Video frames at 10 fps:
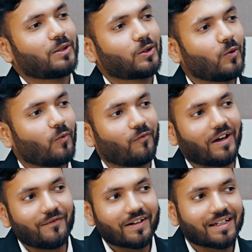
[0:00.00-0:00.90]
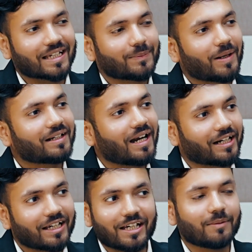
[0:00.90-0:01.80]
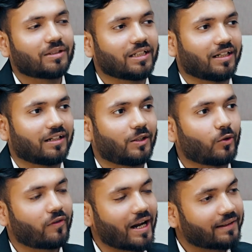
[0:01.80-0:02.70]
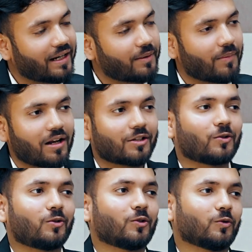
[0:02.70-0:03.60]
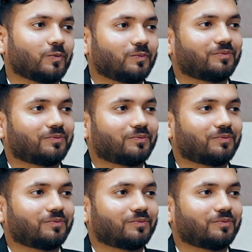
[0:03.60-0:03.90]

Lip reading: So when we can expect Tata AMC to crack that milestone too?